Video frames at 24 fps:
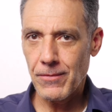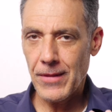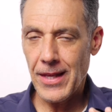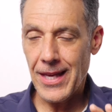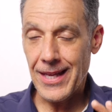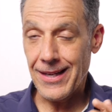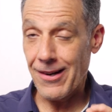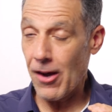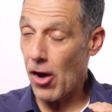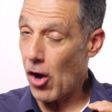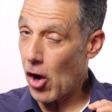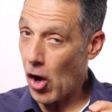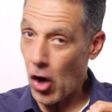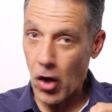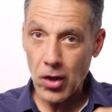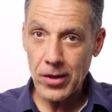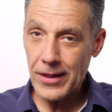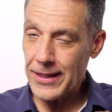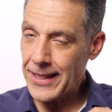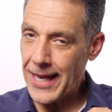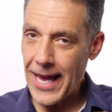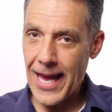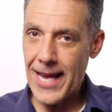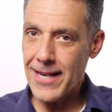and all
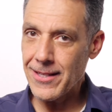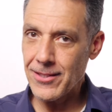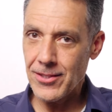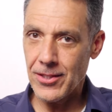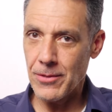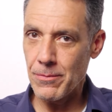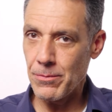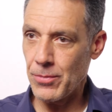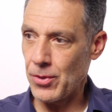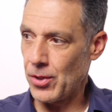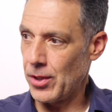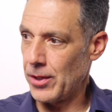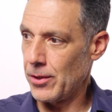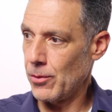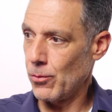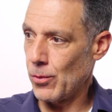it had as input